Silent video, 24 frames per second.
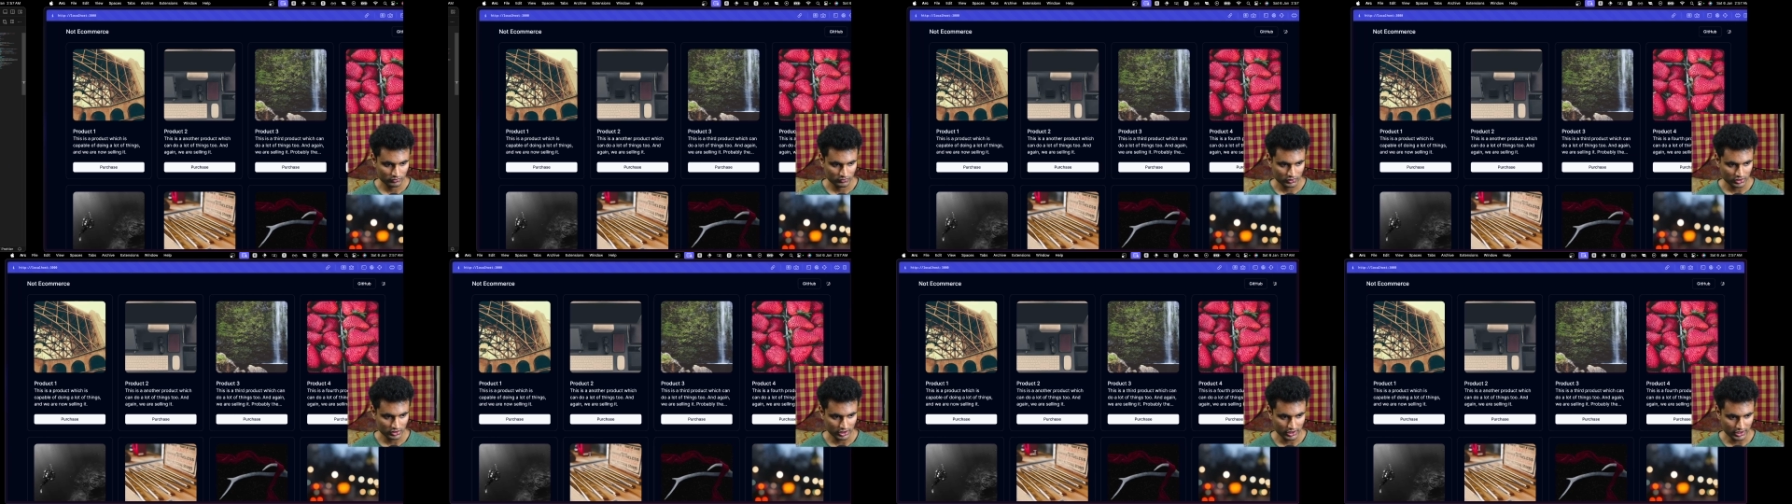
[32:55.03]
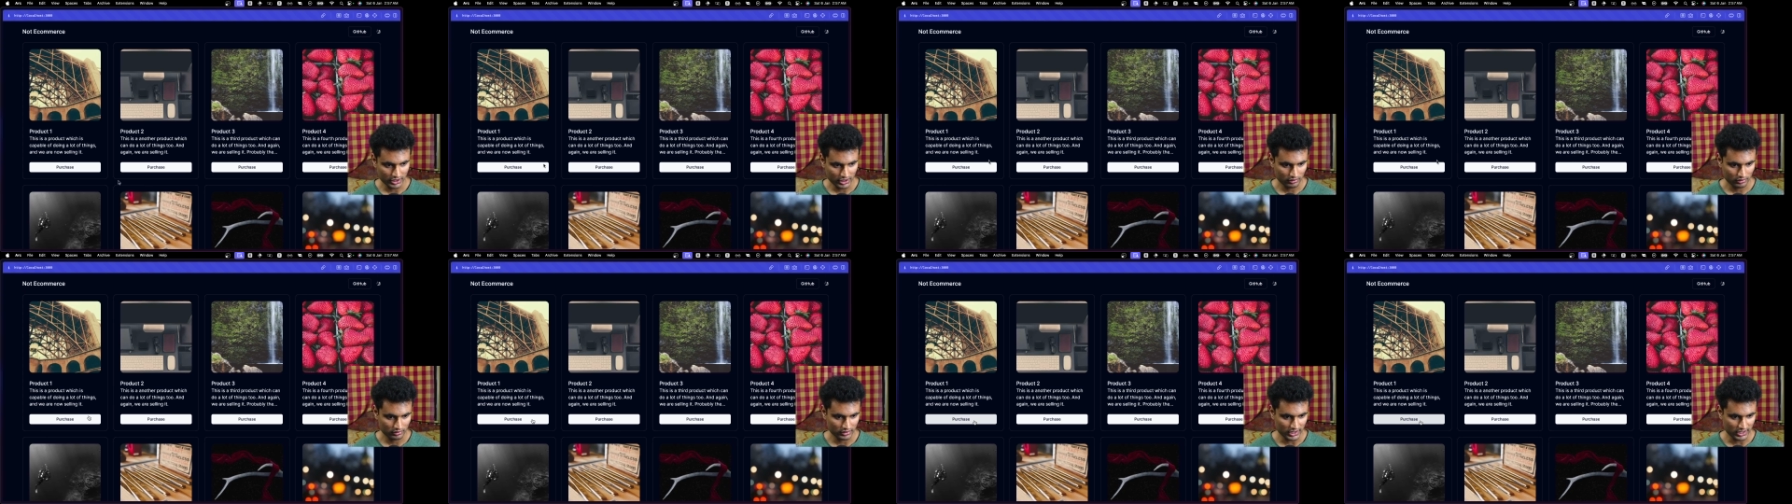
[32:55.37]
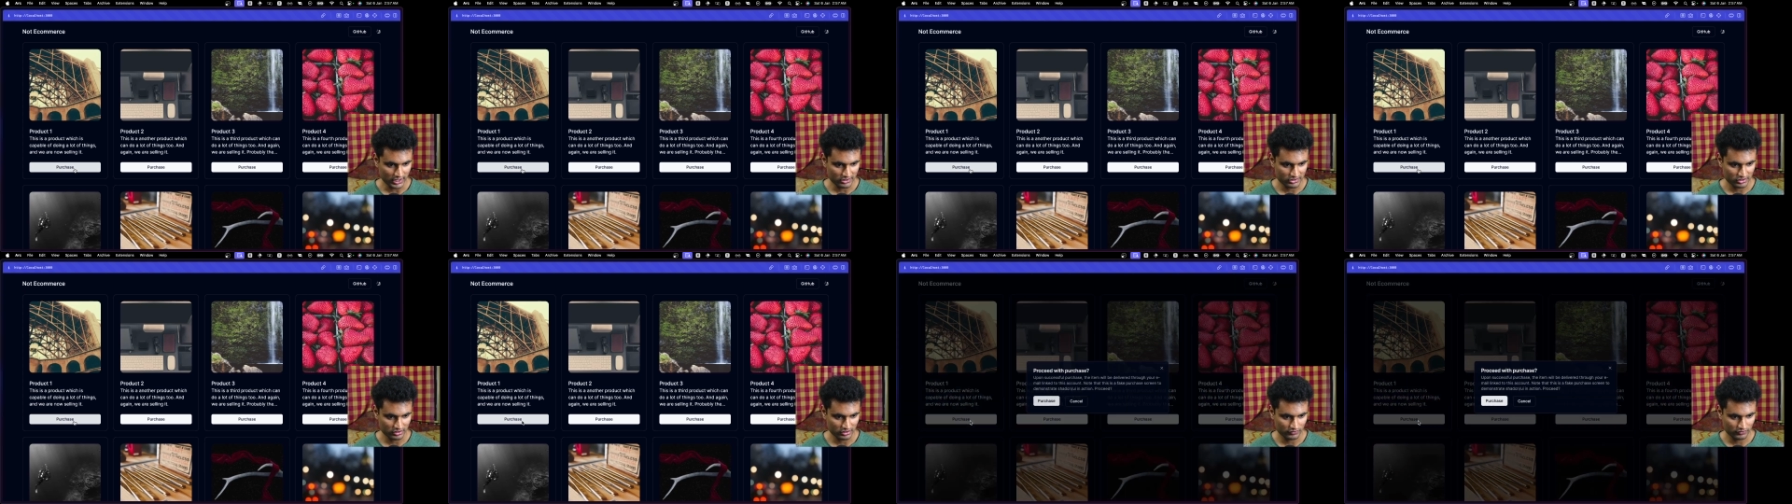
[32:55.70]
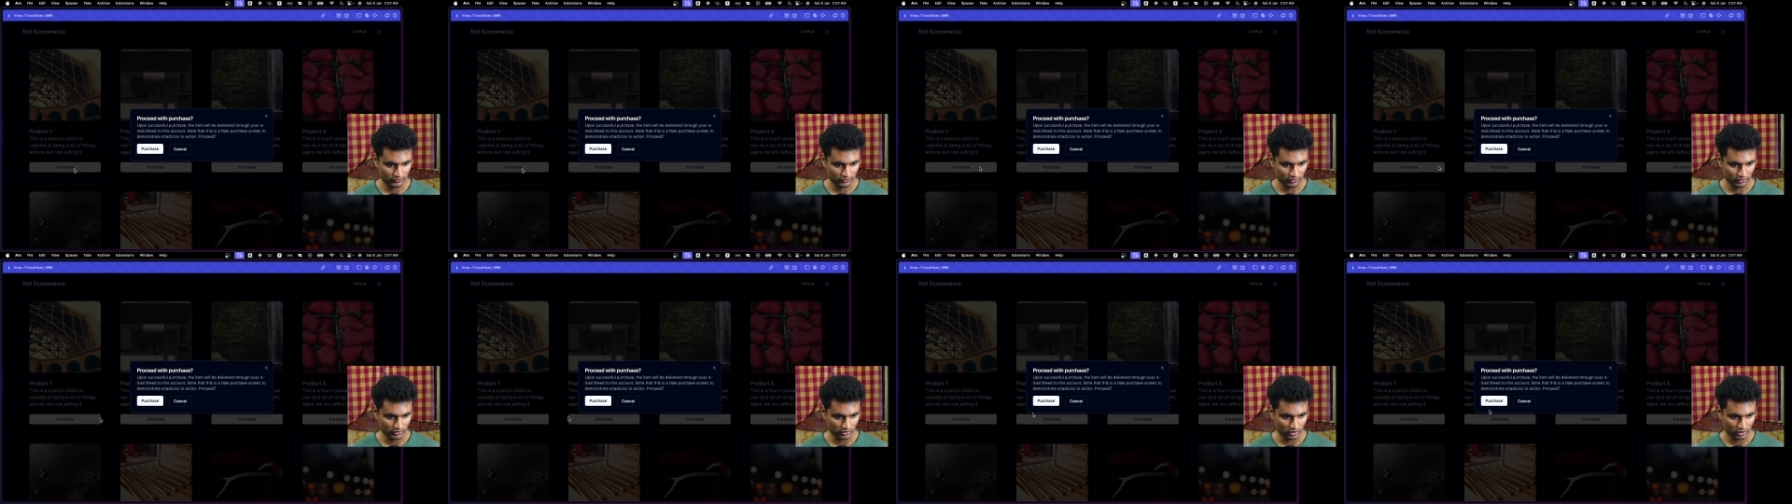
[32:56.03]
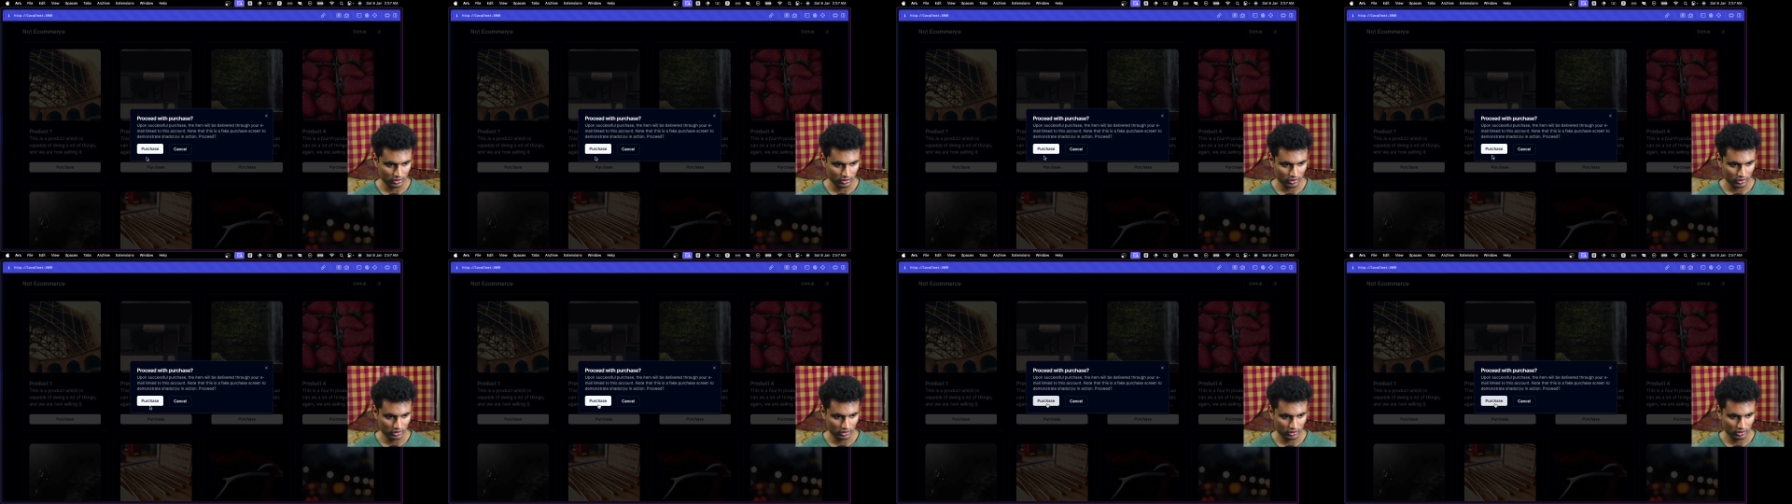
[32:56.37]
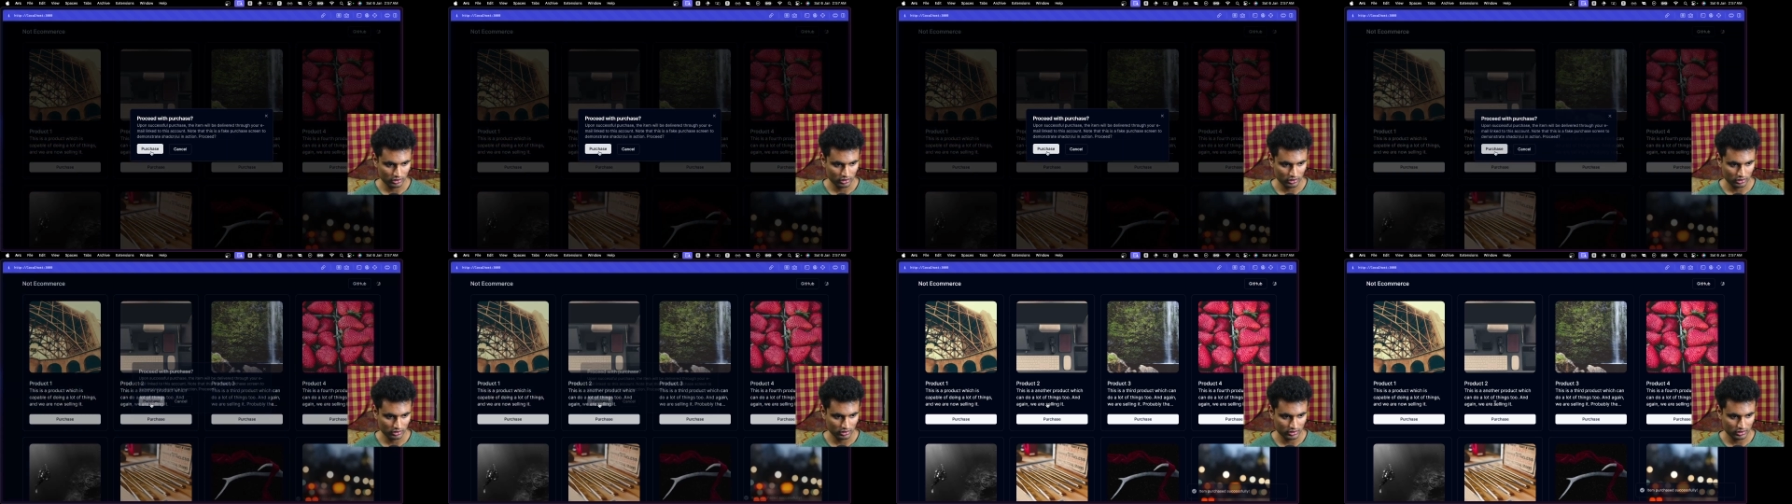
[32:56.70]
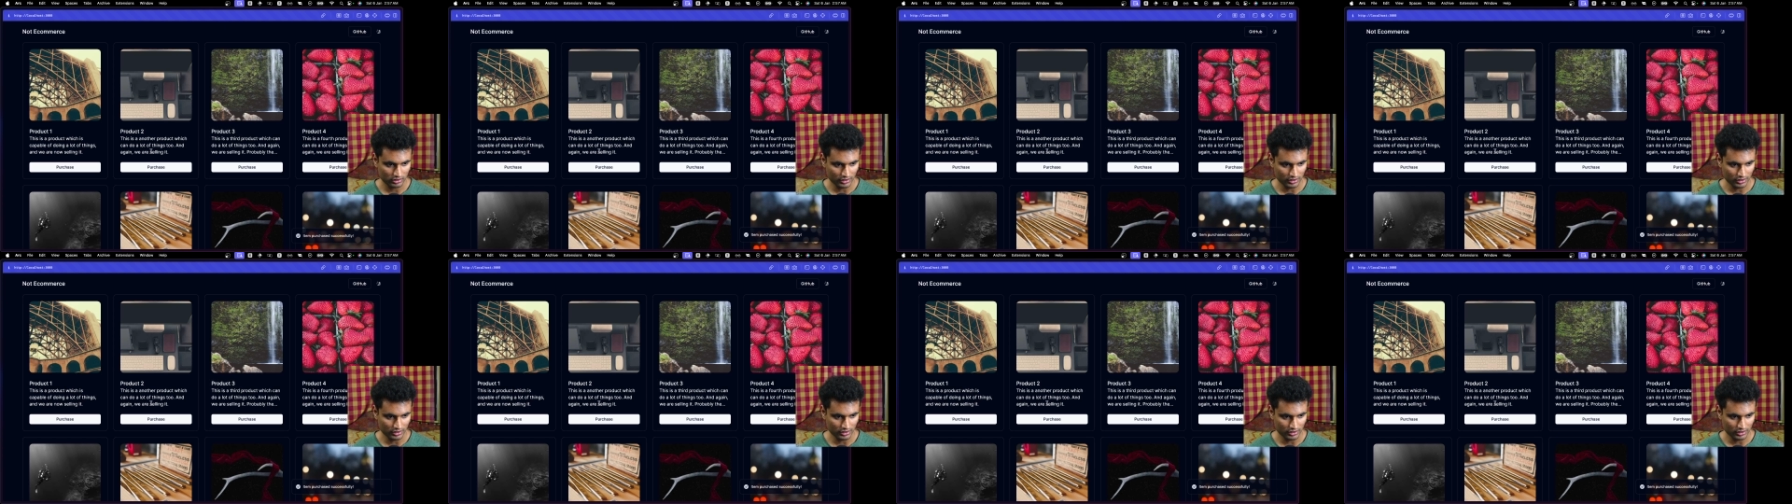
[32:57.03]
Yeah, that's it for